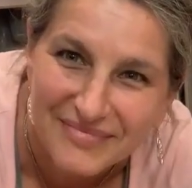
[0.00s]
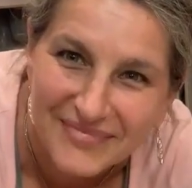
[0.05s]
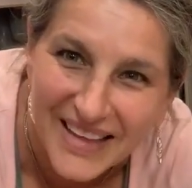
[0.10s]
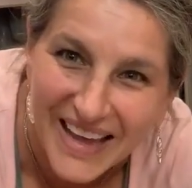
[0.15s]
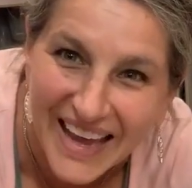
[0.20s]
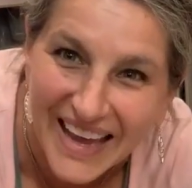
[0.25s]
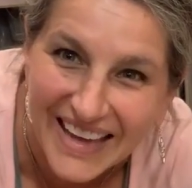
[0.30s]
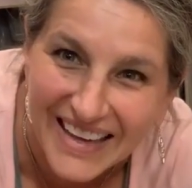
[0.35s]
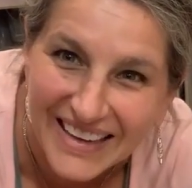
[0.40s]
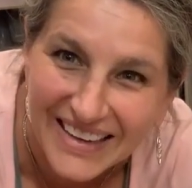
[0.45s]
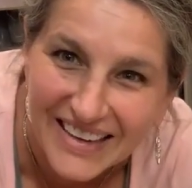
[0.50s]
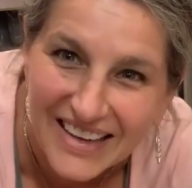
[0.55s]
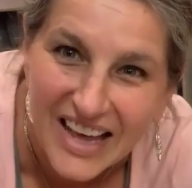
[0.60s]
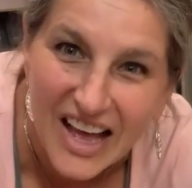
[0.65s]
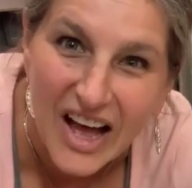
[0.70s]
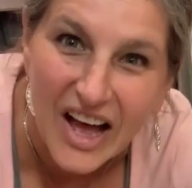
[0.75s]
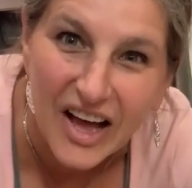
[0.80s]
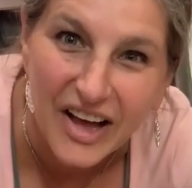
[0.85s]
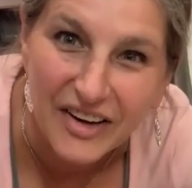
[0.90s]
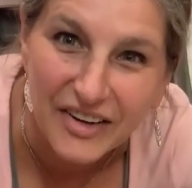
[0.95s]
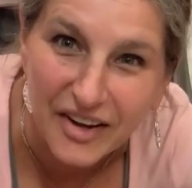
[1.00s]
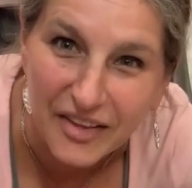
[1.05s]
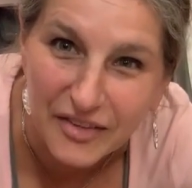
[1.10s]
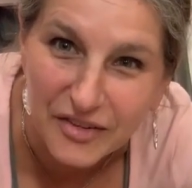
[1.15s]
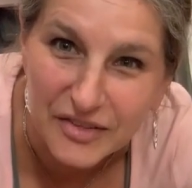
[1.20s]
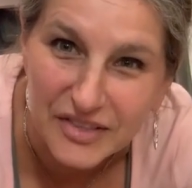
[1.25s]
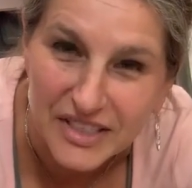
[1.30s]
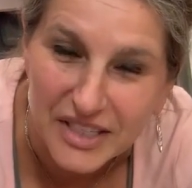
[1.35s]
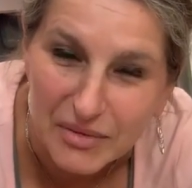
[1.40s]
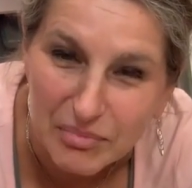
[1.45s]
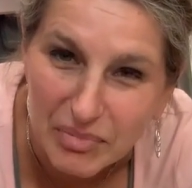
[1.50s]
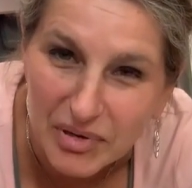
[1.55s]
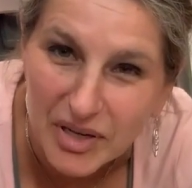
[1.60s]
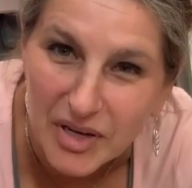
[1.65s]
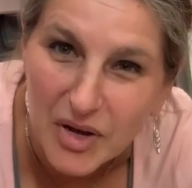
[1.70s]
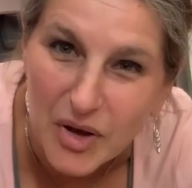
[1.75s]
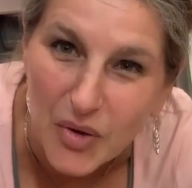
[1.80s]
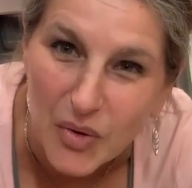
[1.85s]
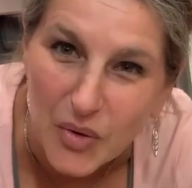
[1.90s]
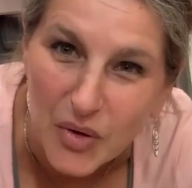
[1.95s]
Hey, another tip,
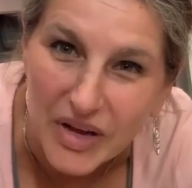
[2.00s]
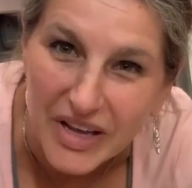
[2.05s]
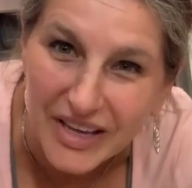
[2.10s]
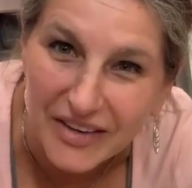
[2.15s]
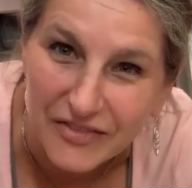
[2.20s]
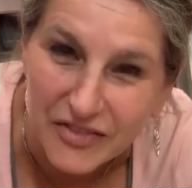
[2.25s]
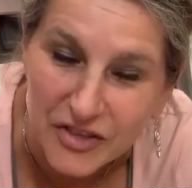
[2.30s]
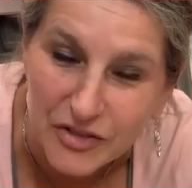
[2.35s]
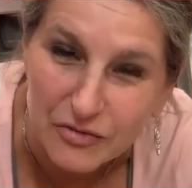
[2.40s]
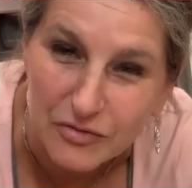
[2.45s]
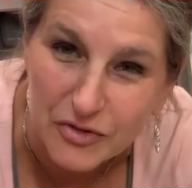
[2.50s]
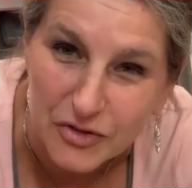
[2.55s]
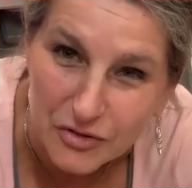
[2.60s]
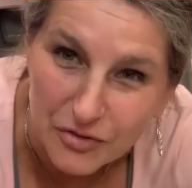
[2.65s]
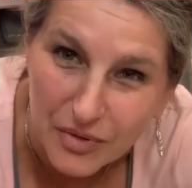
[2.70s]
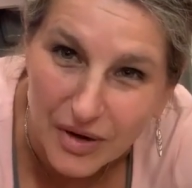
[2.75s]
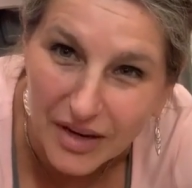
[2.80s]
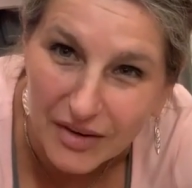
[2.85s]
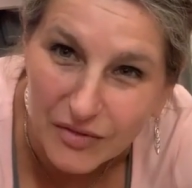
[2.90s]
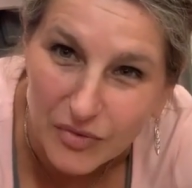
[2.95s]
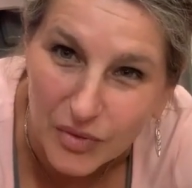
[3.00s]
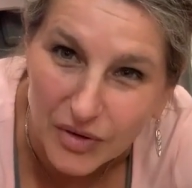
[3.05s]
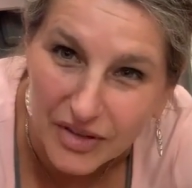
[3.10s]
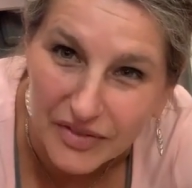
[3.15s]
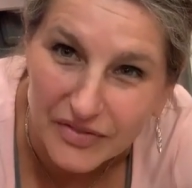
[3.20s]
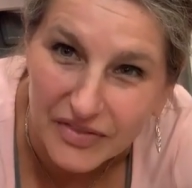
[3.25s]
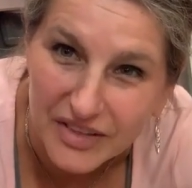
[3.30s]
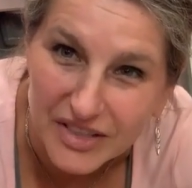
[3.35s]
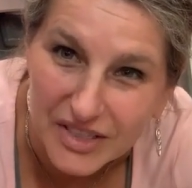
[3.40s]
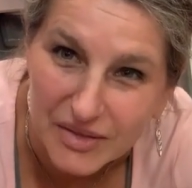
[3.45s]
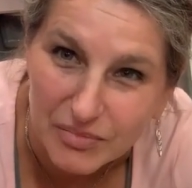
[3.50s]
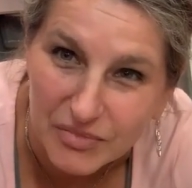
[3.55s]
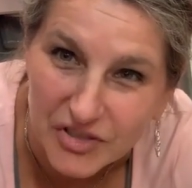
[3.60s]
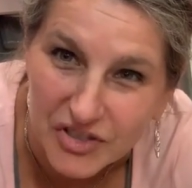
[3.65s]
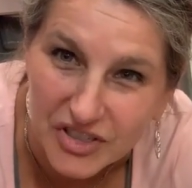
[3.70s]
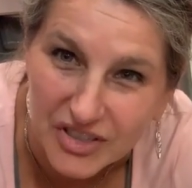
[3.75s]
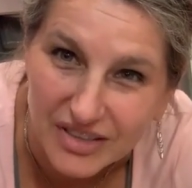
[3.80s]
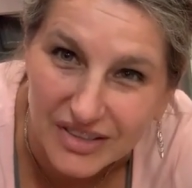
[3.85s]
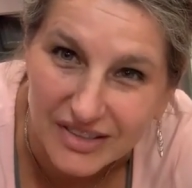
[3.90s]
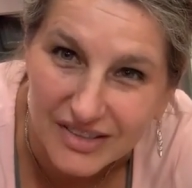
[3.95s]
if you do have one of these
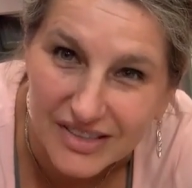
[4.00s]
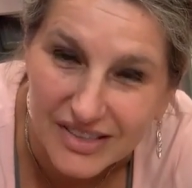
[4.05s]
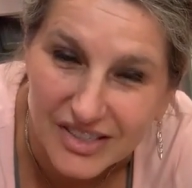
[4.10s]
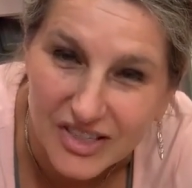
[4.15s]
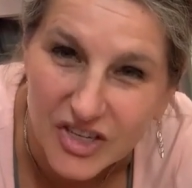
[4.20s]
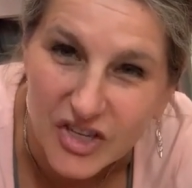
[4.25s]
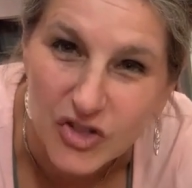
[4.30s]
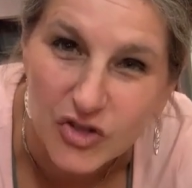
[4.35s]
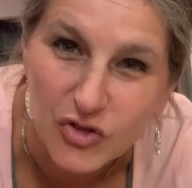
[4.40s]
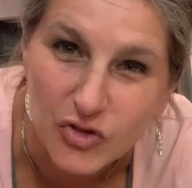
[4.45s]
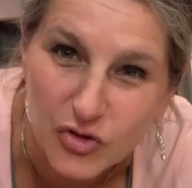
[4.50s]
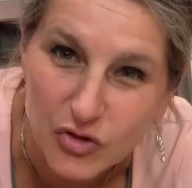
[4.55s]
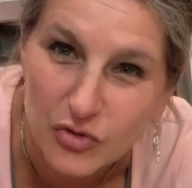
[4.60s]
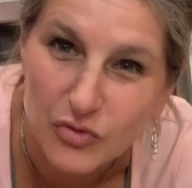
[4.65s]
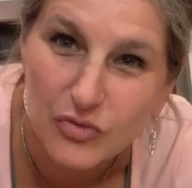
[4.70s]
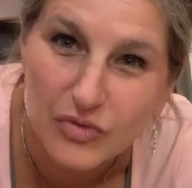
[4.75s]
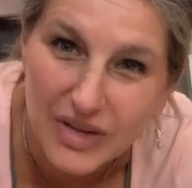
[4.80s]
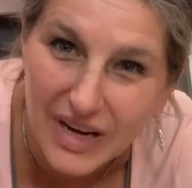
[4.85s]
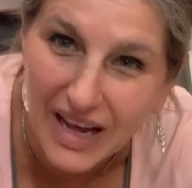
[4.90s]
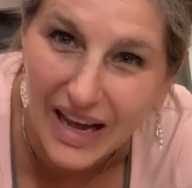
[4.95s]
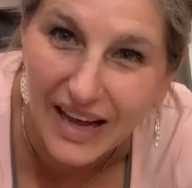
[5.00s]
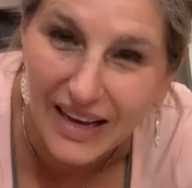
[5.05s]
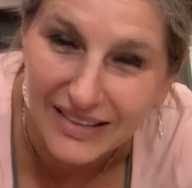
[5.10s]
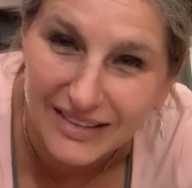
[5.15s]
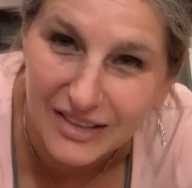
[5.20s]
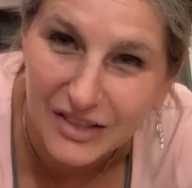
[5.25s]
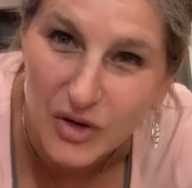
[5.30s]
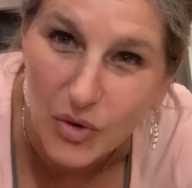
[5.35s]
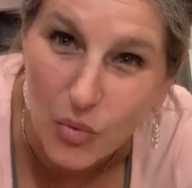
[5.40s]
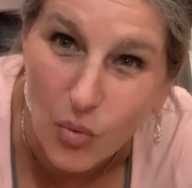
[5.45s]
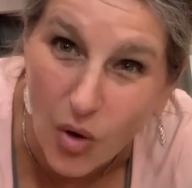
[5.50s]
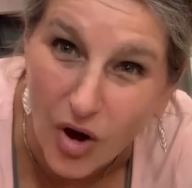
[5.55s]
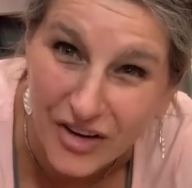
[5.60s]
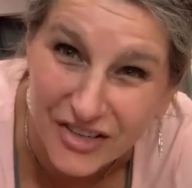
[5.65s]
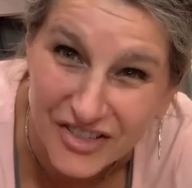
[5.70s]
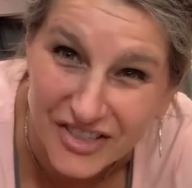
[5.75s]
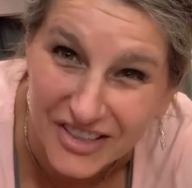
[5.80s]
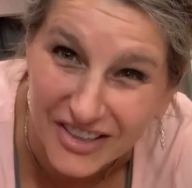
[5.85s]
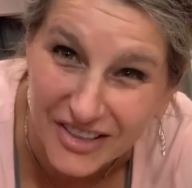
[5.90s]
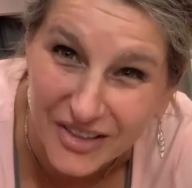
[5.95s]
machines, do not
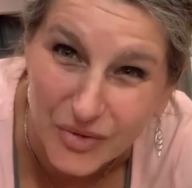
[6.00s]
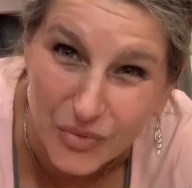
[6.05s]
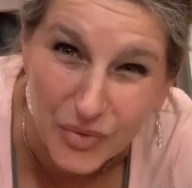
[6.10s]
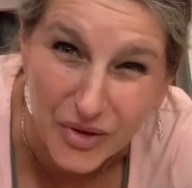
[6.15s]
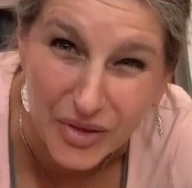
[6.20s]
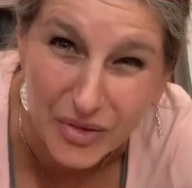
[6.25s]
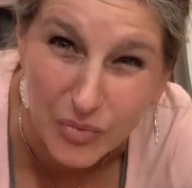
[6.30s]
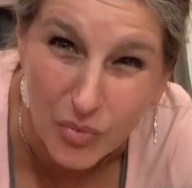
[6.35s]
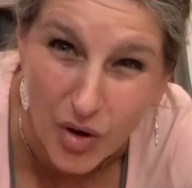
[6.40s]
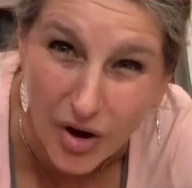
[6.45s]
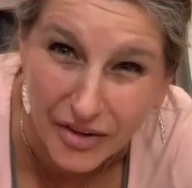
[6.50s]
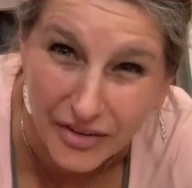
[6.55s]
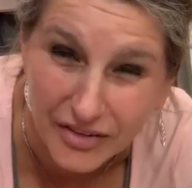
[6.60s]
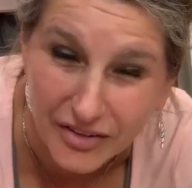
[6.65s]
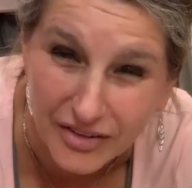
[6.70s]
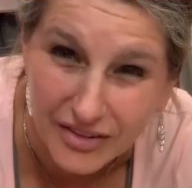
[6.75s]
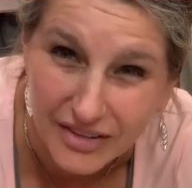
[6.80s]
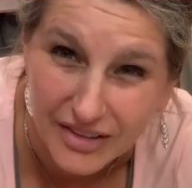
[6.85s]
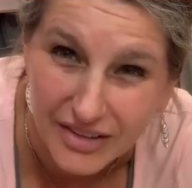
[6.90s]
wash it with water.